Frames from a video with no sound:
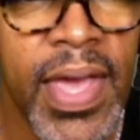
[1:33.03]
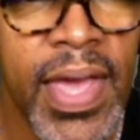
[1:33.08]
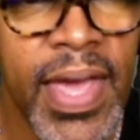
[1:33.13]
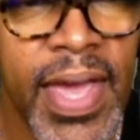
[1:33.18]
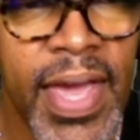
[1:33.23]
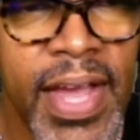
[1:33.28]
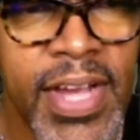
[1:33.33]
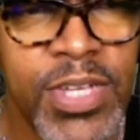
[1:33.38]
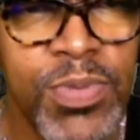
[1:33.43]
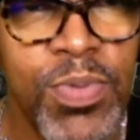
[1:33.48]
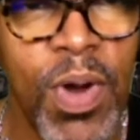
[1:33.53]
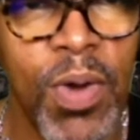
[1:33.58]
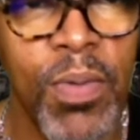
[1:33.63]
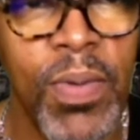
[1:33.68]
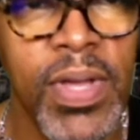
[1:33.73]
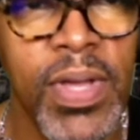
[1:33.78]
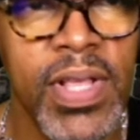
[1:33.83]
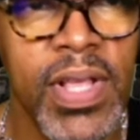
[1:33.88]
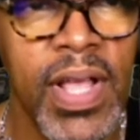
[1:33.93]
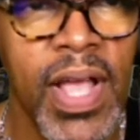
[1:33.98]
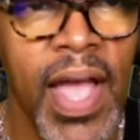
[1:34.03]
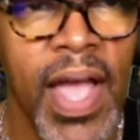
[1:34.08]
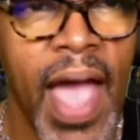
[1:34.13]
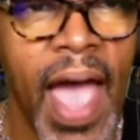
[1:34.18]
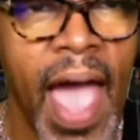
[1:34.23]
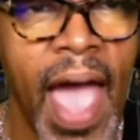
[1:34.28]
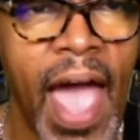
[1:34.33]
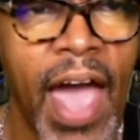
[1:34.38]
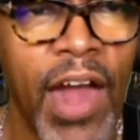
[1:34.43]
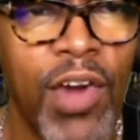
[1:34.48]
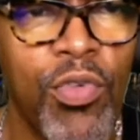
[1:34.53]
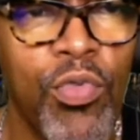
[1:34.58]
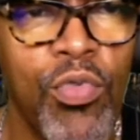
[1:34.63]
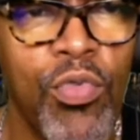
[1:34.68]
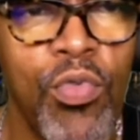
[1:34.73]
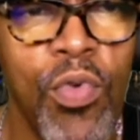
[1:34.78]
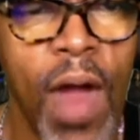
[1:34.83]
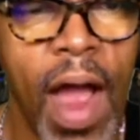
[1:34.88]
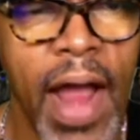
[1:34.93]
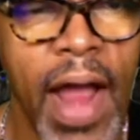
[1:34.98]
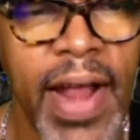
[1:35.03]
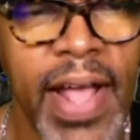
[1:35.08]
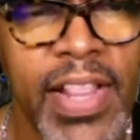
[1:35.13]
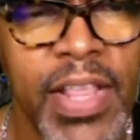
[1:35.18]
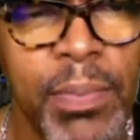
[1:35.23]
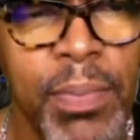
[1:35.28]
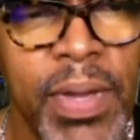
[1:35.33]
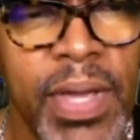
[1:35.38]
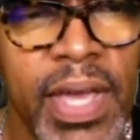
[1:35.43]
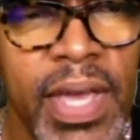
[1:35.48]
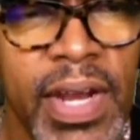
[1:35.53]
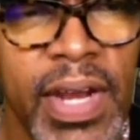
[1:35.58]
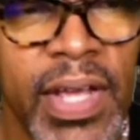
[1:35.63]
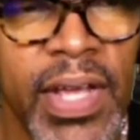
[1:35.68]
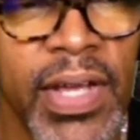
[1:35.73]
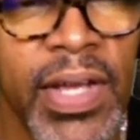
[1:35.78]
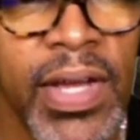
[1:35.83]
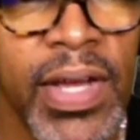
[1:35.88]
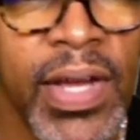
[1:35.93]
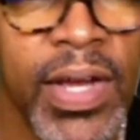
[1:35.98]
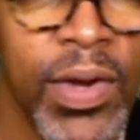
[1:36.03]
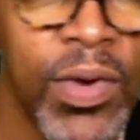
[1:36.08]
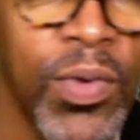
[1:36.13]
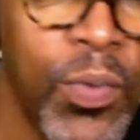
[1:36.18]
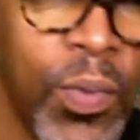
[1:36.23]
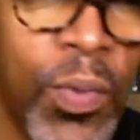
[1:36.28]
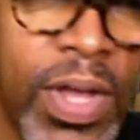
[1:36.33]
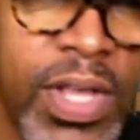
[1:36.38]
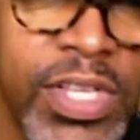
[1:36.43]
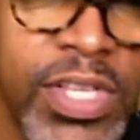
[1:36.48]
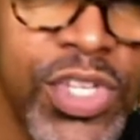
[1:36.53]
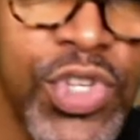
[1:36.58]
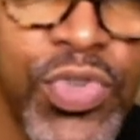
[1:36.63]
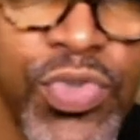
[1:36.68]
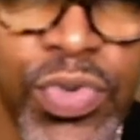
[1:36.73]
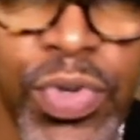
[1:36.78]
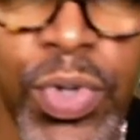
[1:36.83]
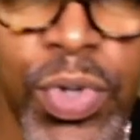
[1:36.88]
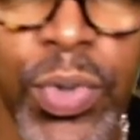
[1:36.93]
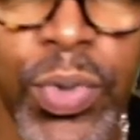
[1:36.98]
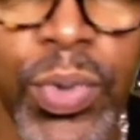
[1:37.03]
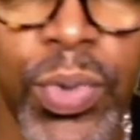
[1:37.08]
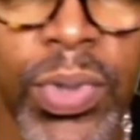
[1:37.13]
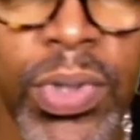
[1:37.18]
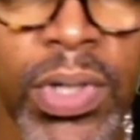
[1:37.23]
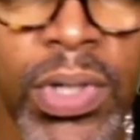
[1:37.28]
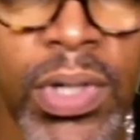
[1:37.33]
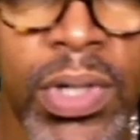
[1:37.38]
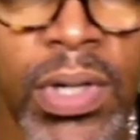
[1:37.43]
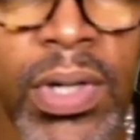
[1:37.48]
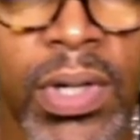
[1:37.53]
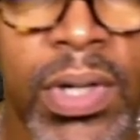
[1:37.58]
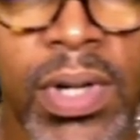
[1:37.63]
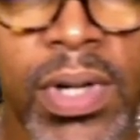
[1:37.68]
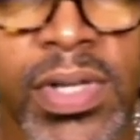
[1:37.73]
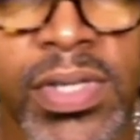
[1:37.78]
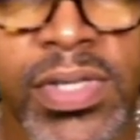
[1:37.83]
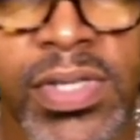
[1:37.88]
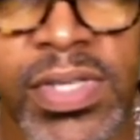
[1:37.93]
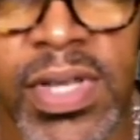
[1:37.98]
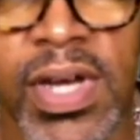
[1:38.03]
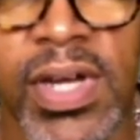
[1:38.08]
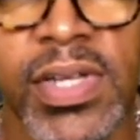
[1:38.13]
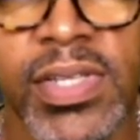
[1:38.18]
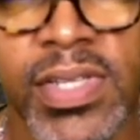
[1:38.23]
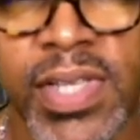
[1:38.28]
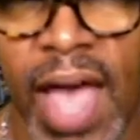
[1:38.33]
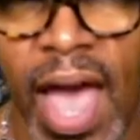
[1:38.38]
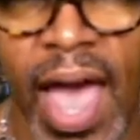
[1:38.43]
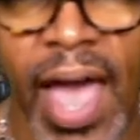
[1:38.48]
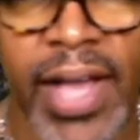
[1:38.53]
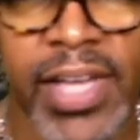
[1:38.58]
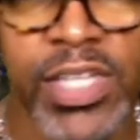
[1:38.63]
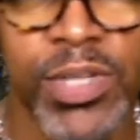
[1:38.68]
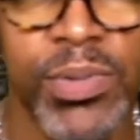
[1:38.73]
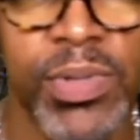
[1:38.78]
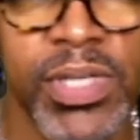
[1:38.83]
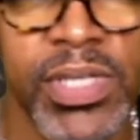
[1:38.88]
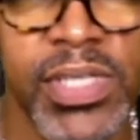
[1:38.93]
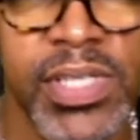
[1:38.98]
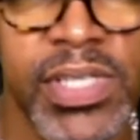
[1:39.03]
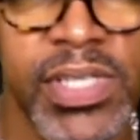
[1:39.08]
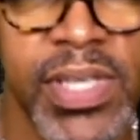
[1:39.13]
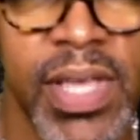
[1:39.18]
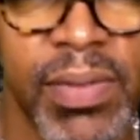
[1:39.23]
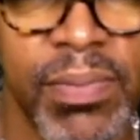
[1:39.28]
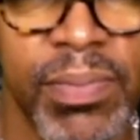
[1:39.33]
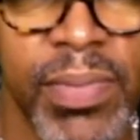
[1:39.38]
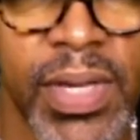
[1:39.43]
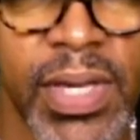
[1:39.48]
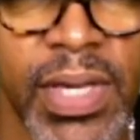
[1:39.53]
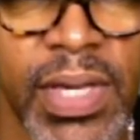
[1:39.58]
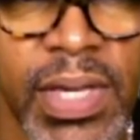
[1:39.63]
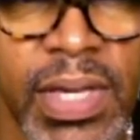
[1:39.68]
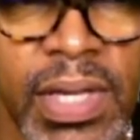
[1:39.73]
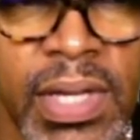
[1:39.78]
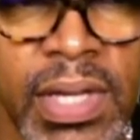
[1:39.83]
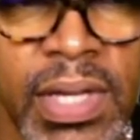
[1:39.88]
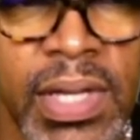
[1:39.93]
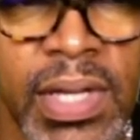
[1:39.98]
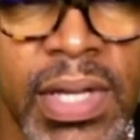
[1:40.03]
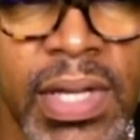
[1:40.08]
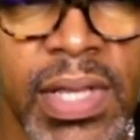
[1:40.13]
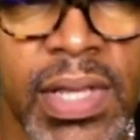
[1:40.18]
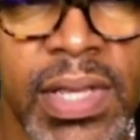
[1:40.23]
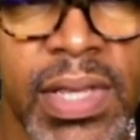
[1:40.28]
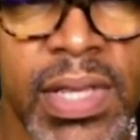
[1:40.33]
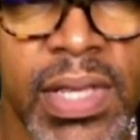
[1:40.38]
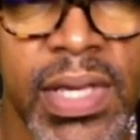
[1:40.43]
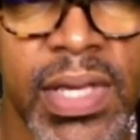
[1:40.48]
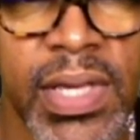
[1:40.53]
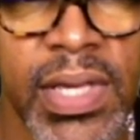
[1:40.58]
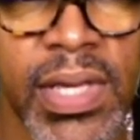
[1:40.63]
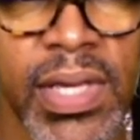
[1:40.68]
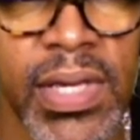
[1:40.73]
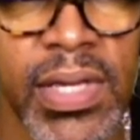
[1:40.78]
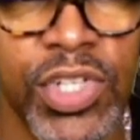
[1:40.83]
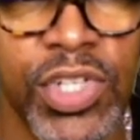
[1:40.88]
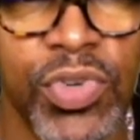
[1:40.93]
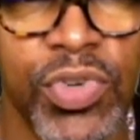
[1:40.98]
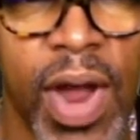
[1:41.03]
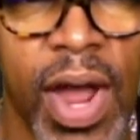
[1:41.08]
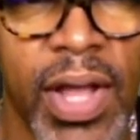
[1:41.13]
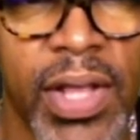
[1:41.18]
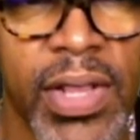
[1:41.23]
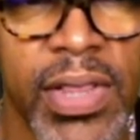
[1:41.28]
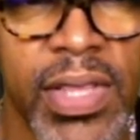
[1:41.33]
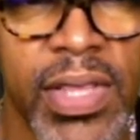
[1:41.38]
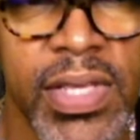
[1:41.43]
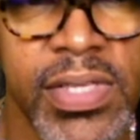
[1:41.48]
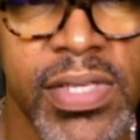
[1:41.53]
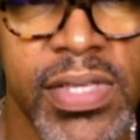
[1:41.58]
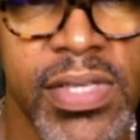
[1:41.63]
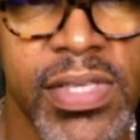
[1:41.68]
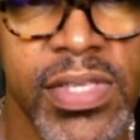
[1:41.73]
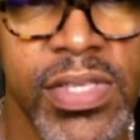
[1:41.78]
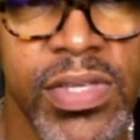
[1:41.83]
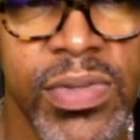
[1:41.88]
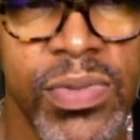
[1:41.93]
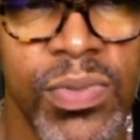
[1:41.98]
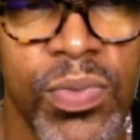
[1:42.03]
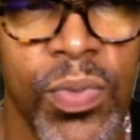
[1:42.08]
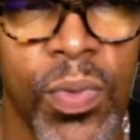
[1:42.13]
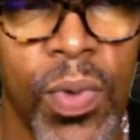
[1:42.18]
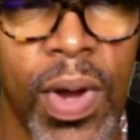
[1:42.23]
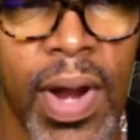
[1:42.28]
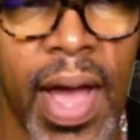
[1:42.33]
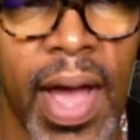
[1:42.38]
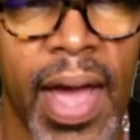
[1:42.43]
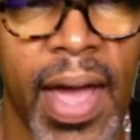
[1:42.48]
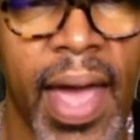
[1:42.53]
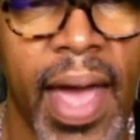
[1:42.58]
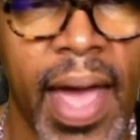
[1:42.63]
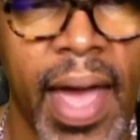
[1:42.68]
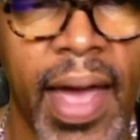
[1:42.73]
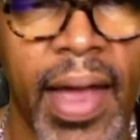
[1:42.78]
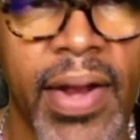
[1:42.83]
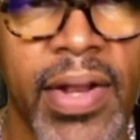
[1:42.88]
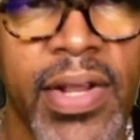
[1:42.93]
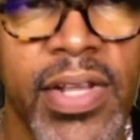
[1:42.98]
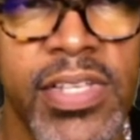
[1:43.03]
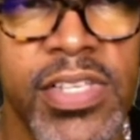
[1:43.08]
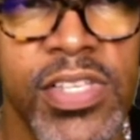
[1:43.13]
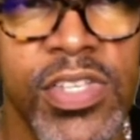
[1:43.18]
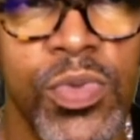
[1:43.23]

Here's what we had right at the beginning when Drew Suggs actually sent me the track. This is what I had. That's